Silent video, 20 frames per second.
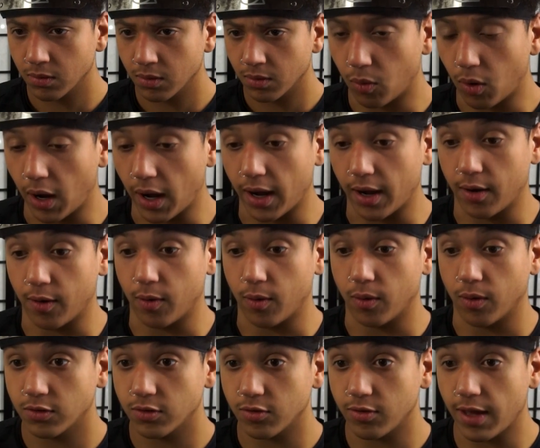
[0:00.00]
Wow.
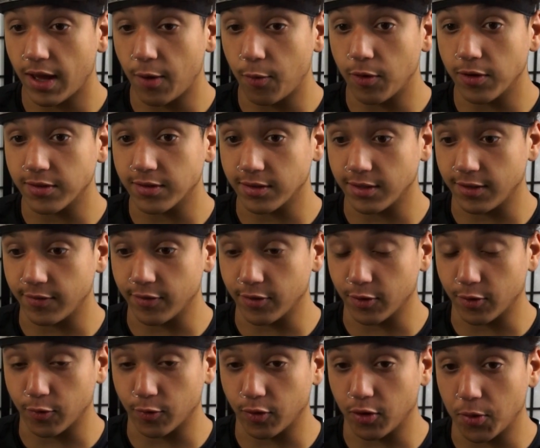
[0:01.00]
So that wasn't even
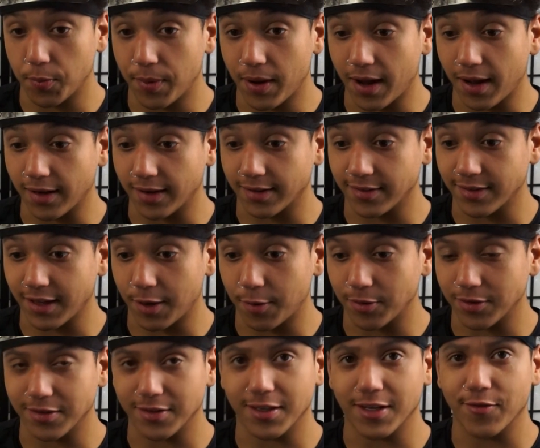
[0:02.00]
their real bodies. That
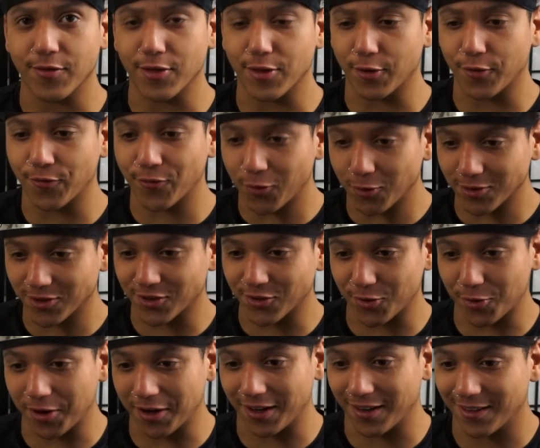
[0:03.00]
wasn't even their full
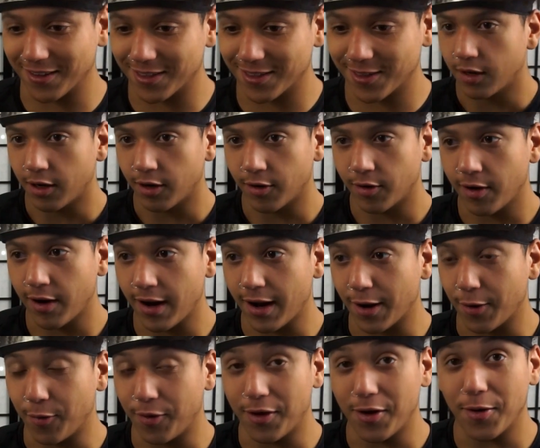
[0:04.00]
strength. All right,
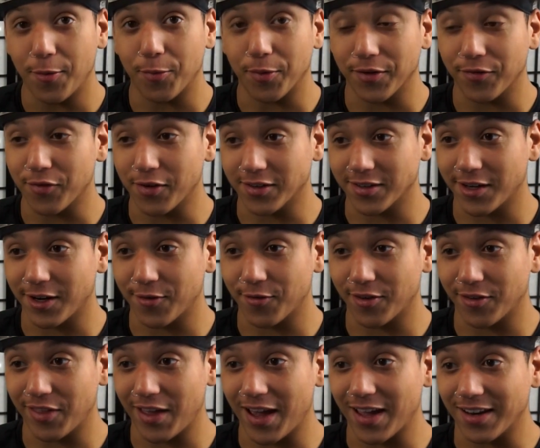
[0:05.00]
well, we've
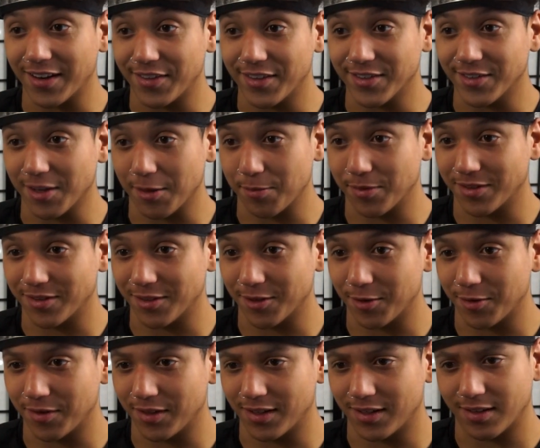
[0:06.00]
uncovered that in this
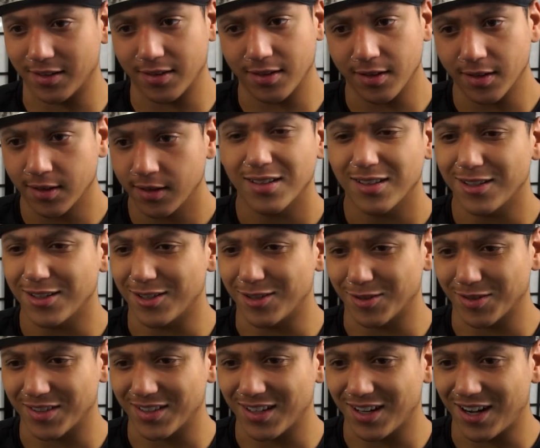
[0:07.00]
episode, and
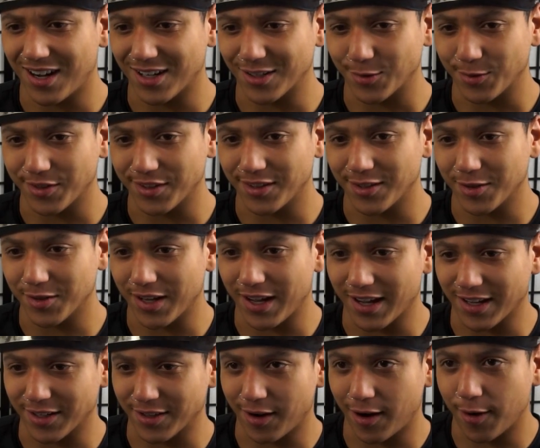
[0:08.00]
oh gosh, we still
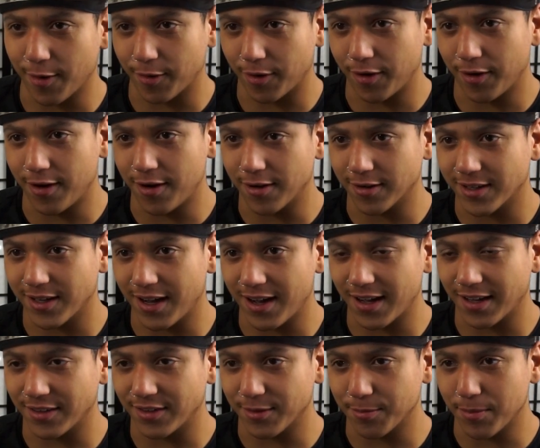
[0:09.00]
got Gaara all
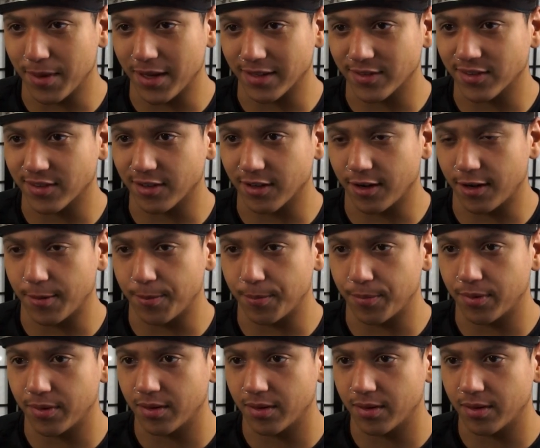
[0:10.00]
kinds of messed up.